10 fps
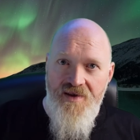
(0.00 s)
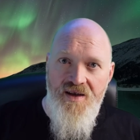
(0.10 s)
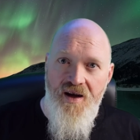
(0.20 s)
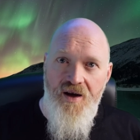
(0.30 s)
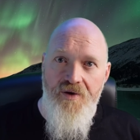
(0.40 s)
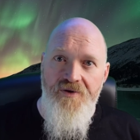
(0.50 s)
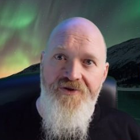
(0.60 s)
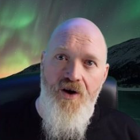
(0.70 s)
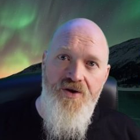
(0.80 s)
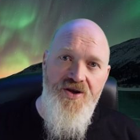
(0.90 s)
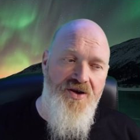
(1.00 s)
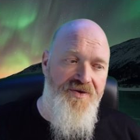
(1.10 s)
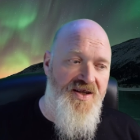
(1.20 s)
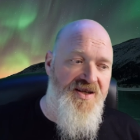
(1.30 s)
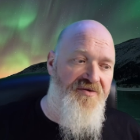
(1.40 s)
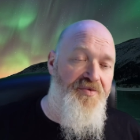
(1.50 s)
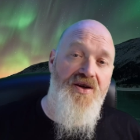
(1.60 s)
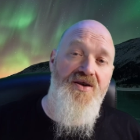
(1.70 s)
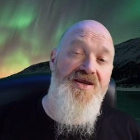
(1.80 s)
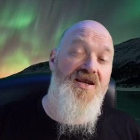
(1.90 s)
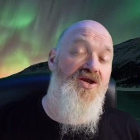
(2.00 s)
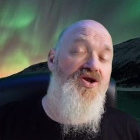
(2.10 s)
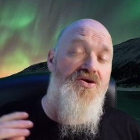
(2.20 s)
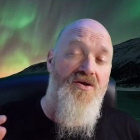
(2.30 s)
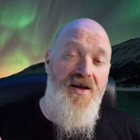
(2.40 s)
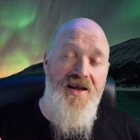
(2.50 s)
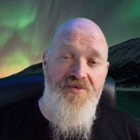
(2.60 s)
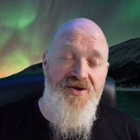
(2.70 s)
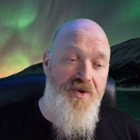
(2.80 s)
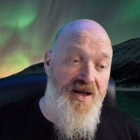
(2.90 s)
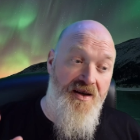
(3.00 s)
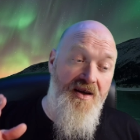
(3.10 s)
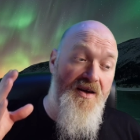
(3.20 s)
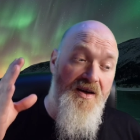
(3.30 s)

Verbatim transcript: you know focus on this stuff because there's a strong link between